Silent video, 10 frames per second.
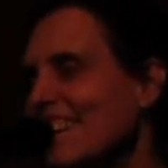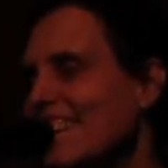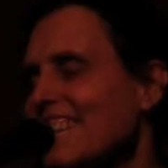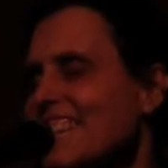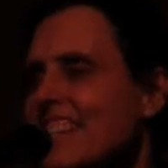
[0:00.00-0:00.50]

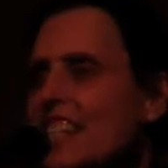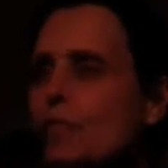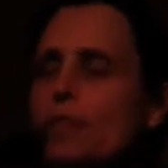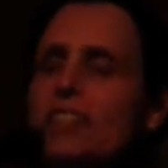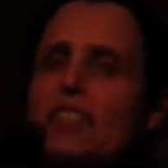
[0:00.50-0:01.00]
She says, I was
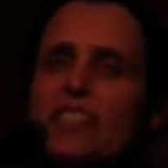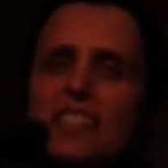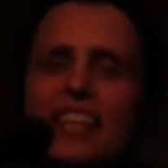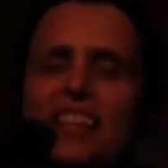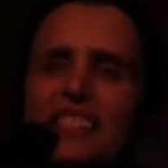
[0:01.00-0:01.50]
putting those
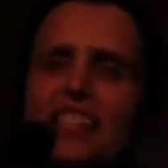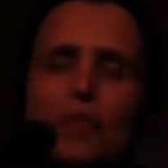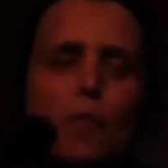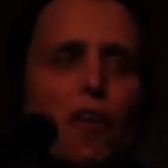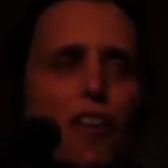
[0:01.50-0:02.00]
nails in
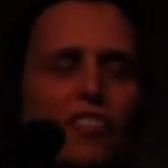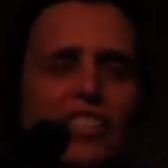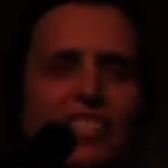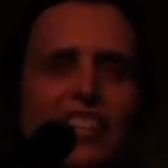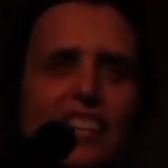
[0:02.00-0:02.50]
the wall.
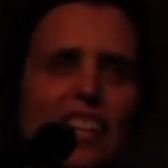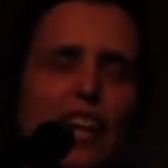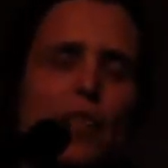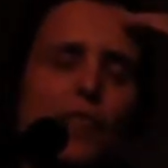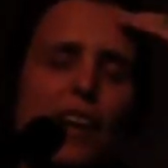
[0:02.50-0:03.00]
She said, and
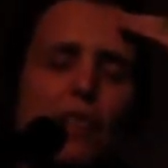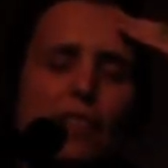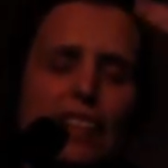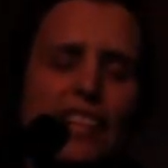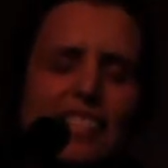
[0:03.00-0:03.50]
I
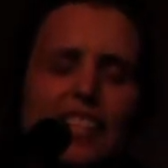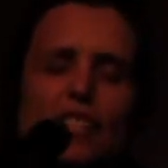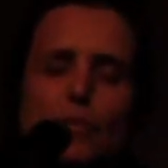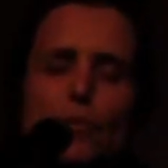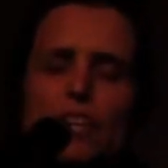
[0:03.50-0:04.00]
realized I
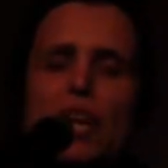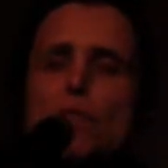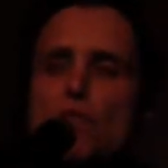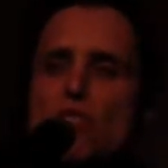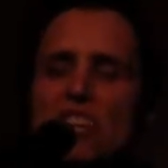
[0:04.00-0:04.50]
was putting
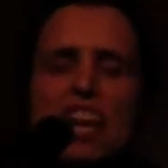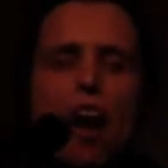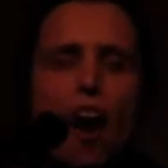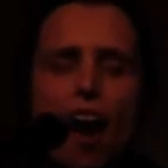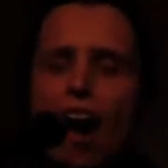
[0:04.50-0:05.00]
them really
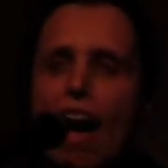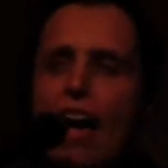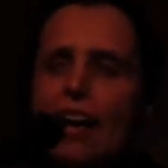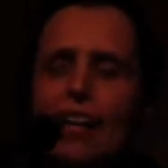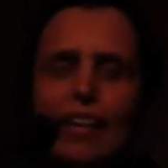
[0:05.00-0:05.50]
high,
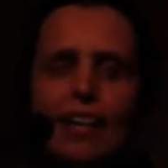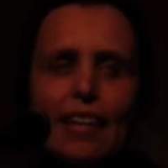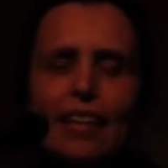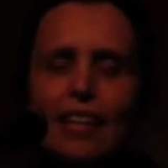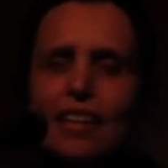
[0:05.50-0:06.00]

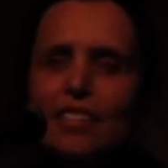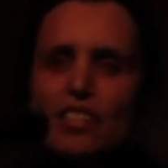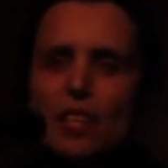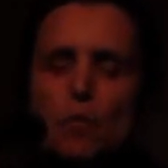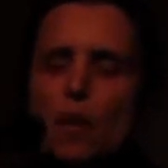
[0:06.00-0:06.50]

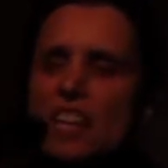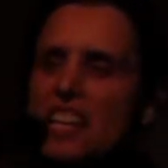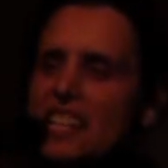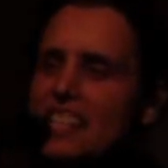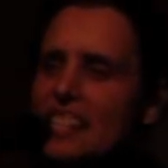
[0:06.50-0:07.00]
so that when
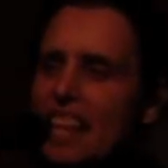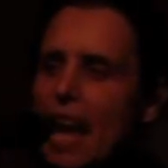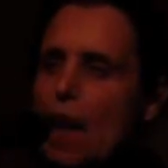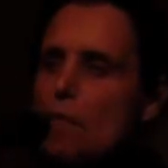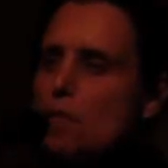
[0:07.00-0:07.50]
he
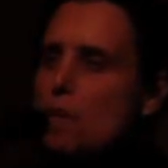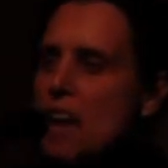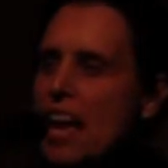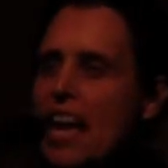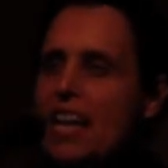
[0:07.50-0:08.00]
slammed
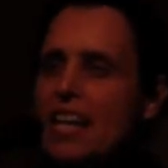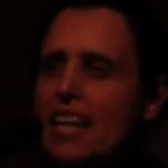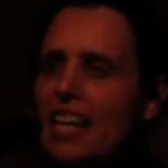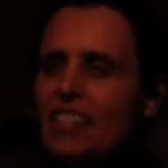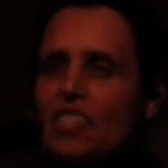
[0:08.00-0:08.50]
my head
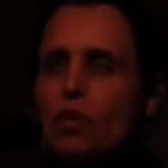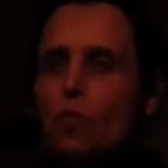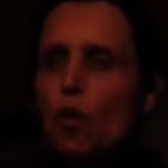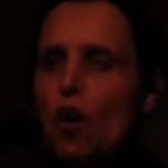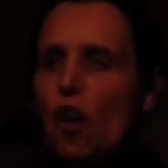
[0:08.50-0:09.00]
against the
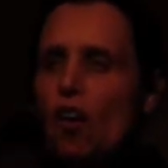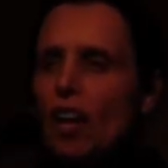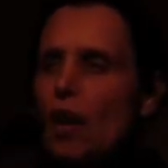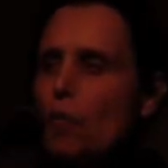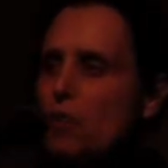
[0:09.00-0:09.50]

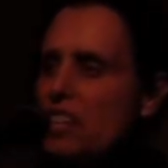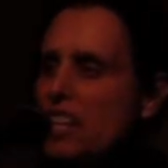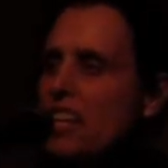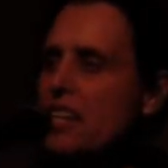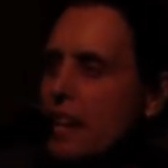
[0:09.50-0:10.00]
wall, I wouldn't
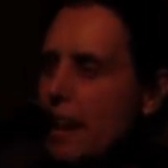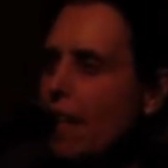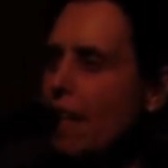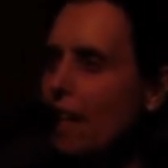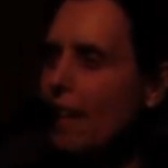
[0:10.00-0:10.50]
hit a
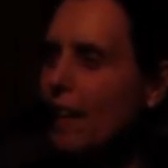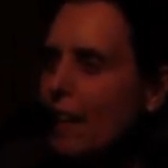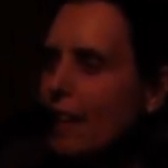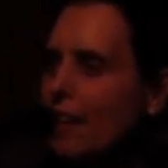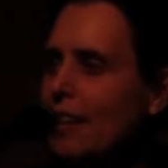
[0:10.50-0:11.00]
nail.
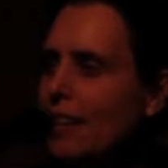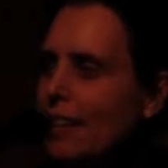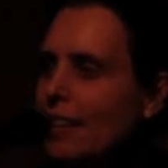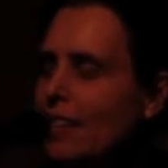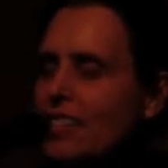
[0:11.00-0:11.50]

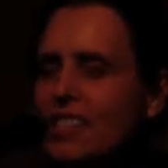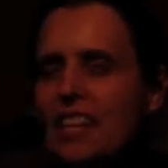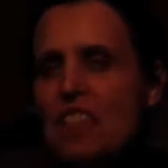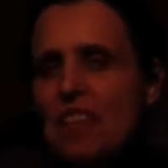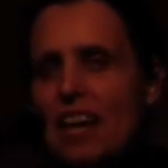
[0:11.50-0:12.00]
She
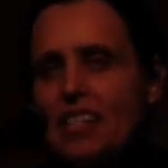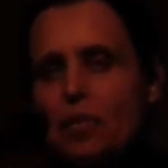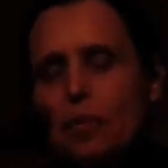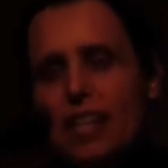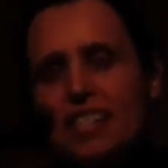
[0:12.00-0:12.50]
said, and
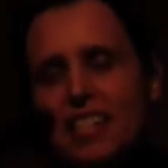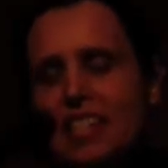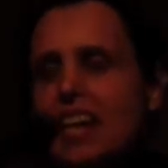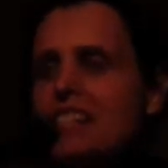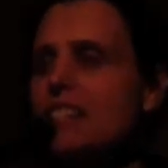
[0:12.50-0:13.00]
that's when I said,
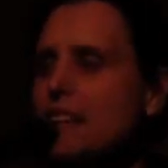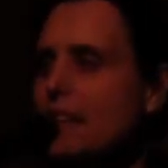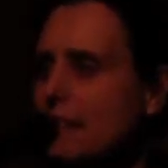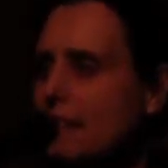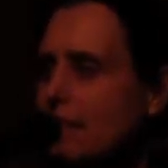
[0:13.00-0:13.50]
that's
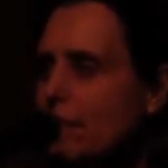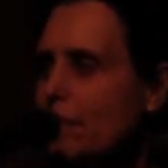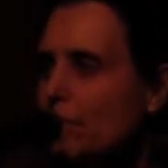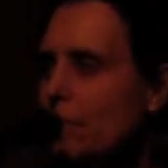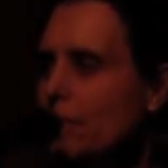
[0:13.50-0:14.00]
it.
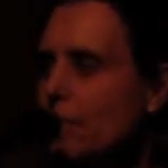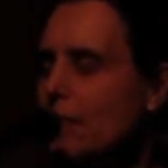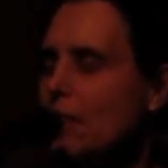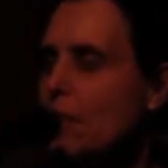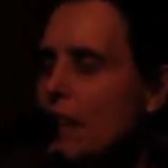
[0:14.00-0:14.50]

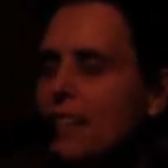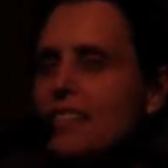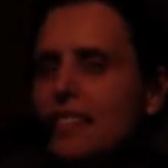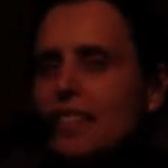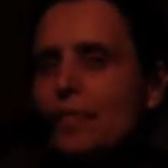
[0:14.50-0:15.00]

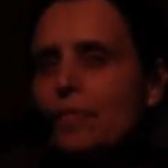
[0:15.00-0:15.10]
That's it.